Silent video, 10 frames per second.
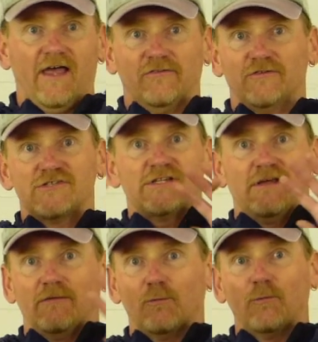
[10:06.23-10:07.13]
As
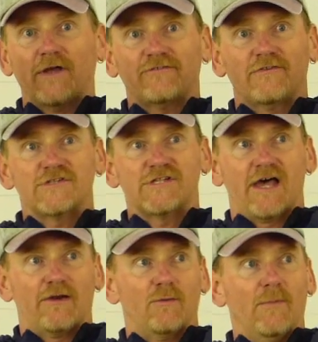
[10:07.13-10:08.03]
the rest of the
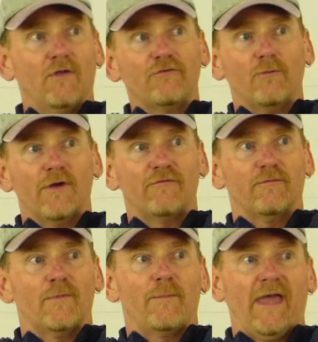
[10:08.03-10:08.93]
shadow melts away
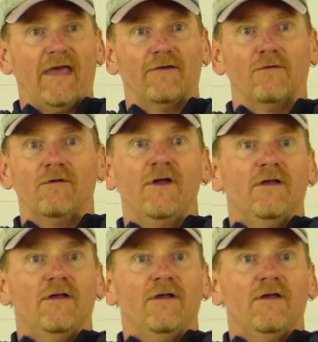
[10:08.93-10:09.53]
from the panel,